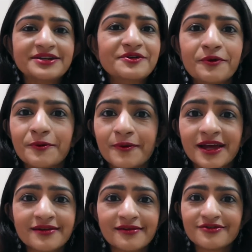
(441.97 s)
no,
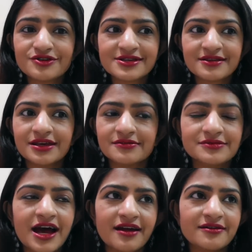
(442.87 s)
it just
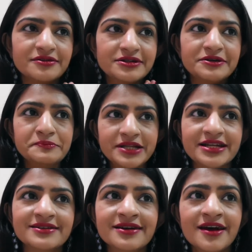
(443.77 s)
had the
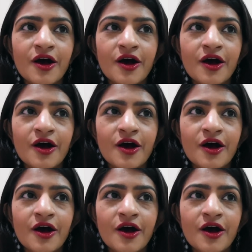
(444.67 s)
complete